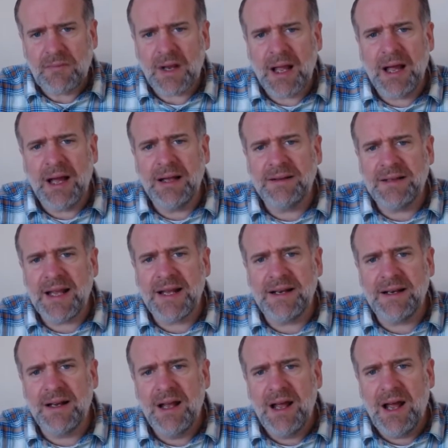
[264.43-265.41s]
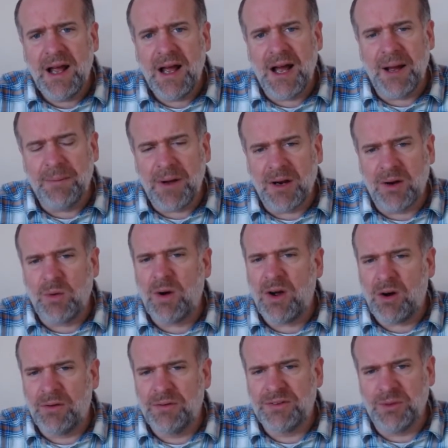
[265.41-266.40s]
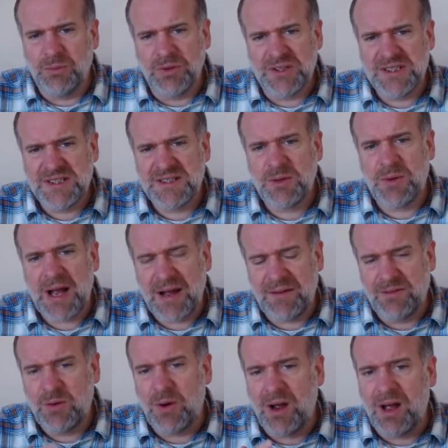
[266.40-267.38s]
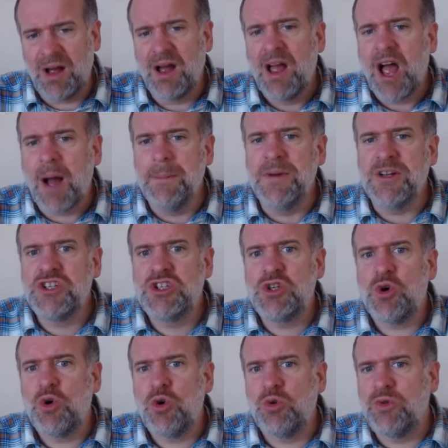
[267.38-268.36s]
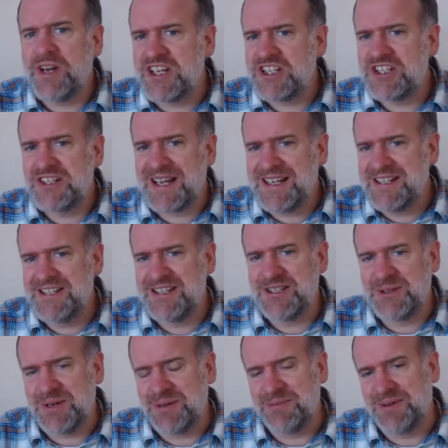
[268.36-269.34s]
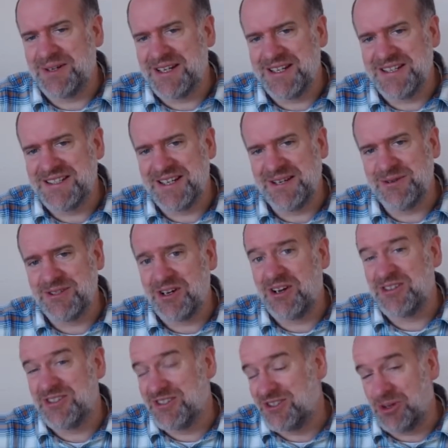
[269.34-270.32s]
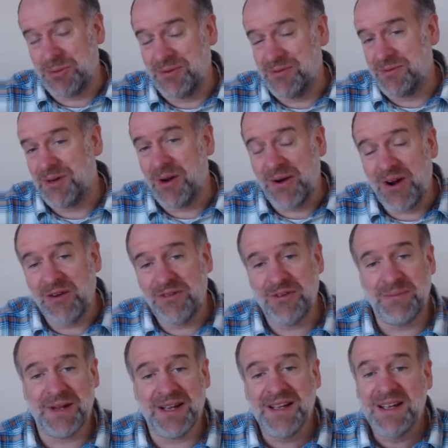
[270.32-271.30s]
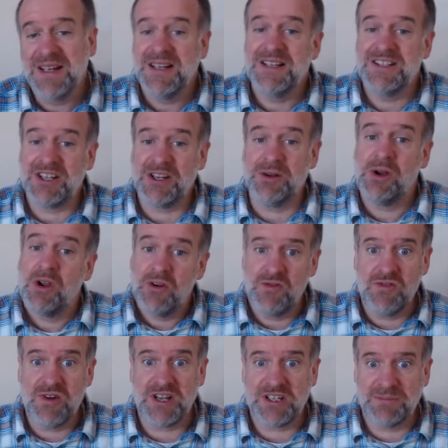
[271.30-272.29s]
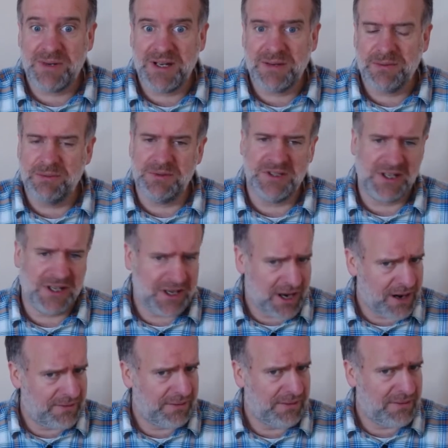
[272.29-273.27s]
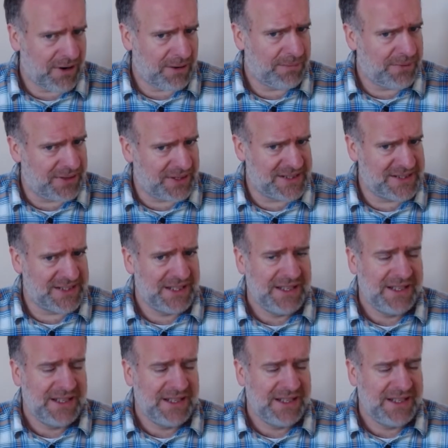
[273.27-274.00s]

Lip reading: and then and quite often would still have quite a mature, rich taste to it, because it was hard to stop it from going off a bit. So rich people, to cover up this